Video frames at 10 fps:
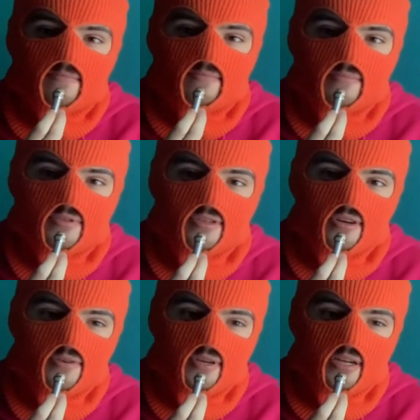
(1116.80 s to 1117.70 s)

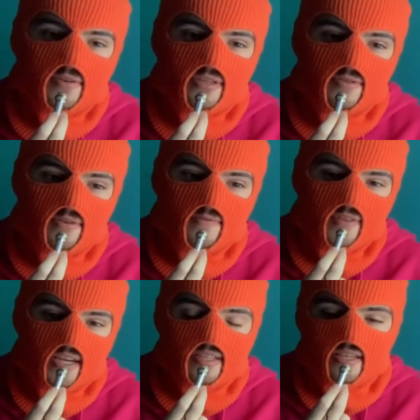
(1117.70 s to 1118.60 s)
So he's sort of
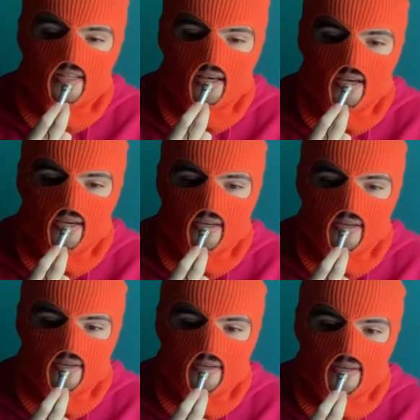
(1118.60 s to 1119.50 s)
flexing like,
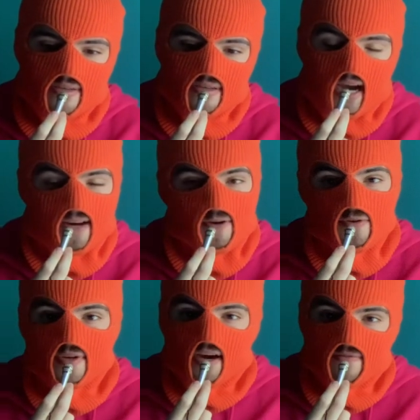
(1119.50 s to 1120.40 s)
I know
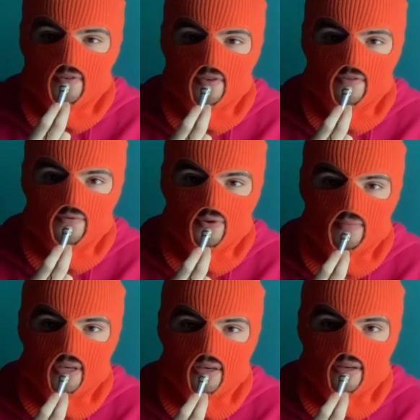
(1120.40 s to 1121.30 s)
you got feelings for
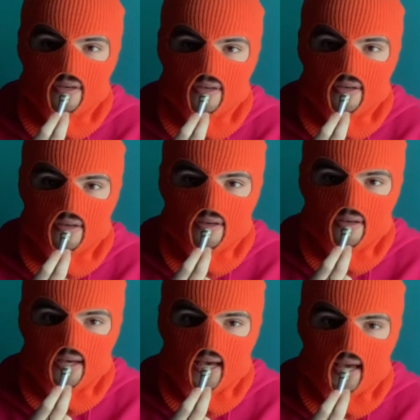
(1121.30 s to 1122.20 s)
me,
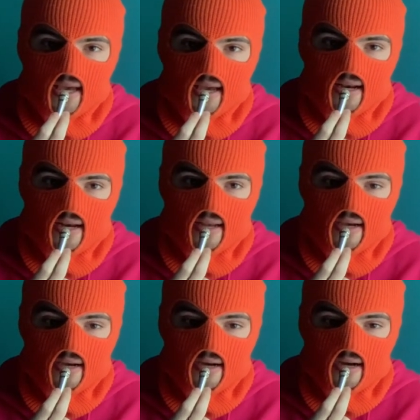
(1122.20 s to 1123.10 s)
and
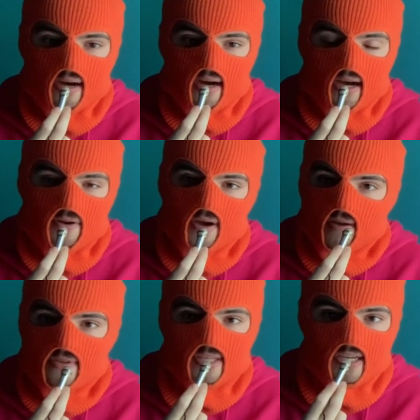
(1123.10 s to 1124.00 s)
I know I
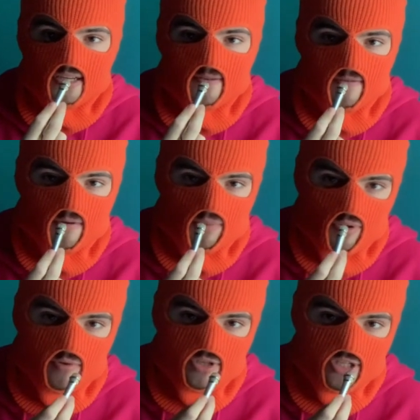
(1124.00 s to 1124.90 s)
have to take a different
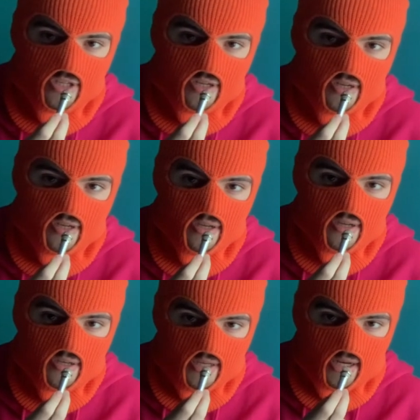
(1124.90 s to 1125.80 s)
approach.
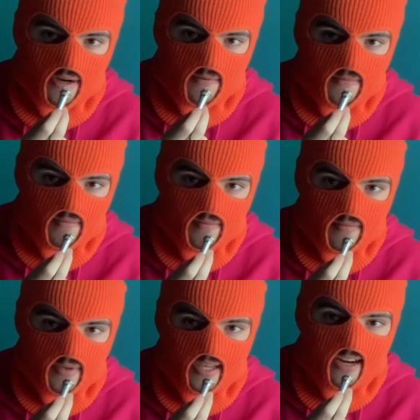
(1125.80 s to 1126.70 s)

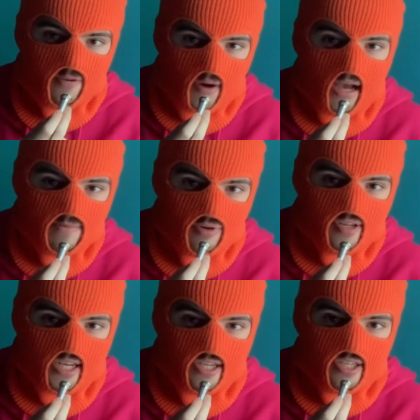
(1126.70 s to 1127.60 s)
He's got to grasp her
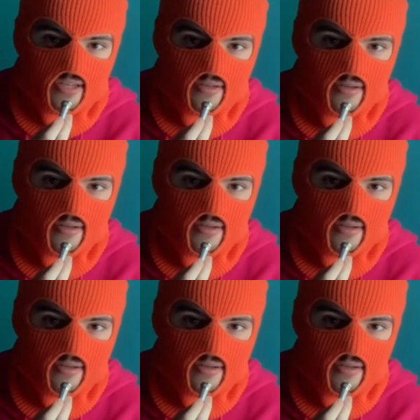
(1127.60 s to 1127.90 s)
attention.